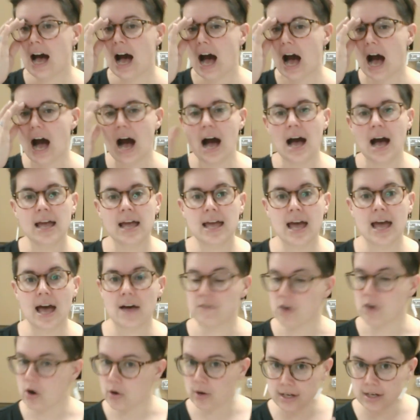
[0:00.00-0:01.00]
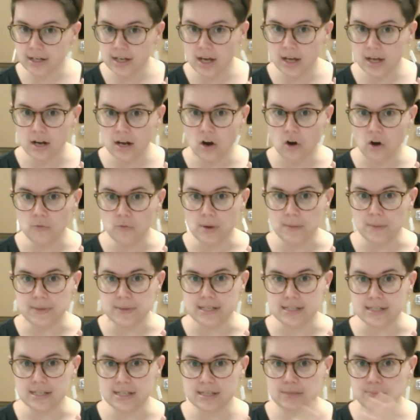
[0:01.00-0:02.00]
I have already cut out all of my
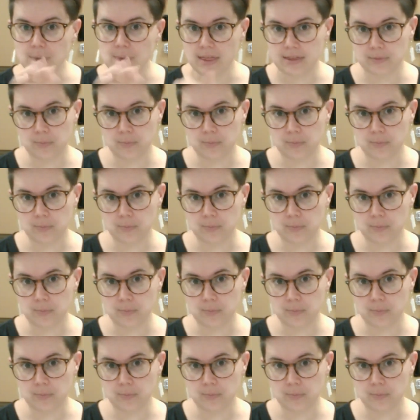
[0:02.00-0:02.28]
pieces by the